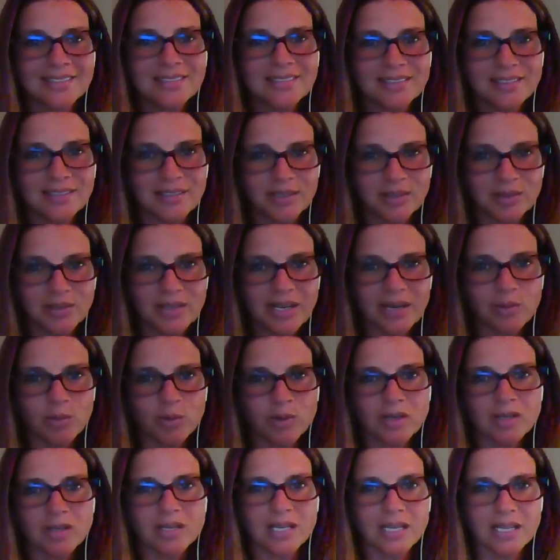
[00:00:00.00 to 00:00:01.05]

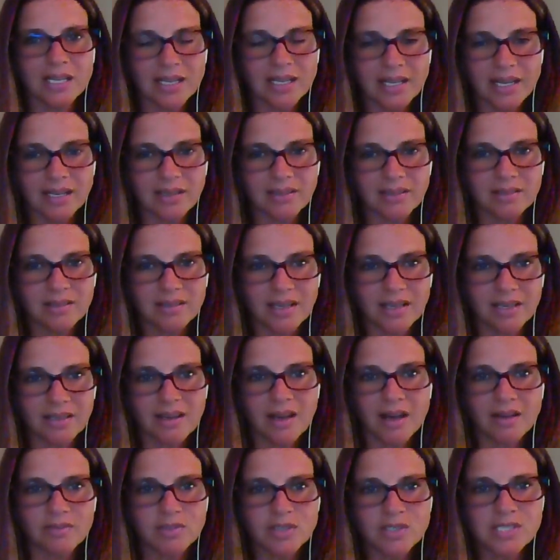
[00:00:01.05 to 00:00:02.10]
networking and
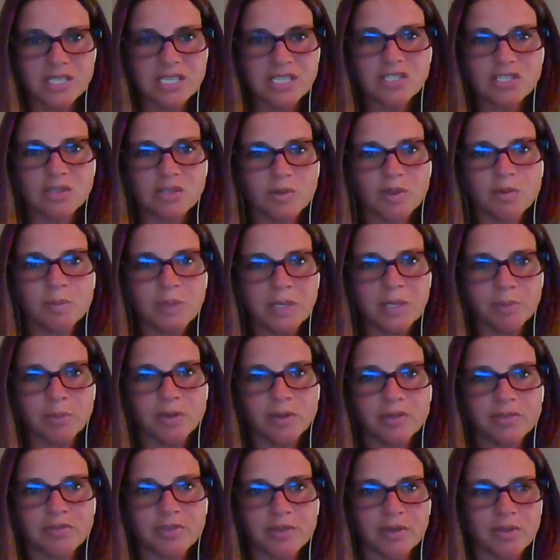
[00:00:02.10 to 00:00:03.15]
conversation with
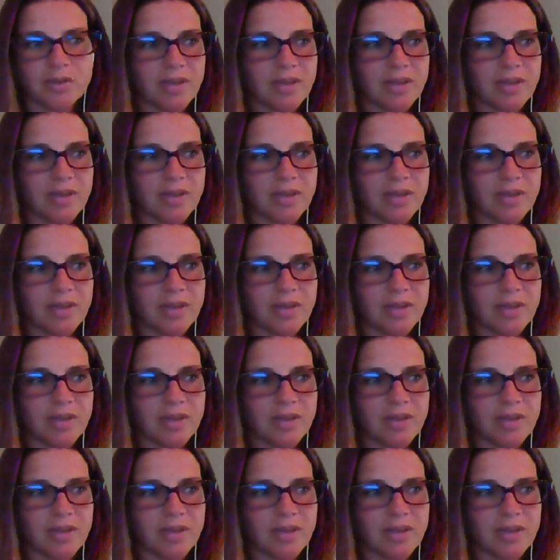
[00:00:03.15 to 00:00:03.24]
people for